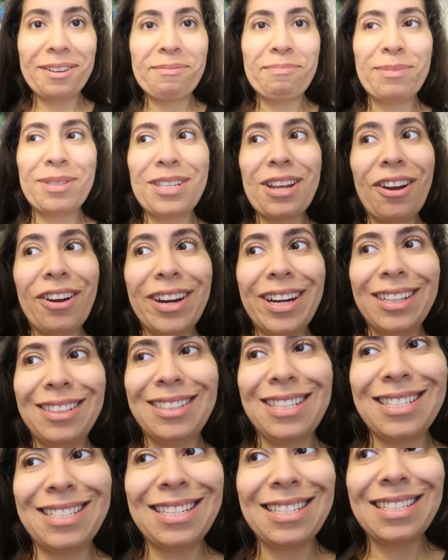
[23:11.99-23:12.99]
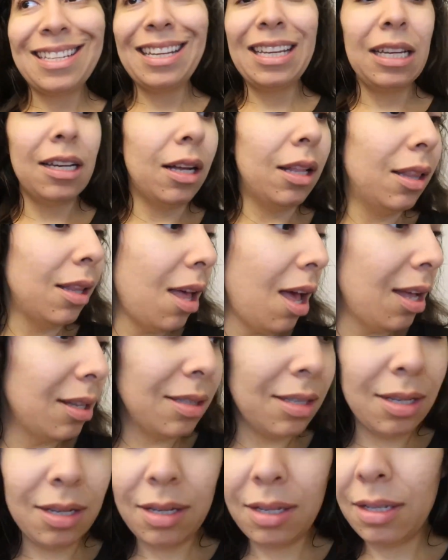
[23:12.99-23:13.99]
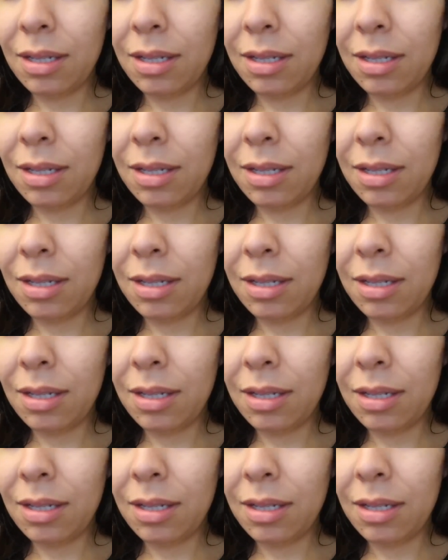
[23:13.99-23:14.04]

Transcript: I'm sorry, this is like a lot.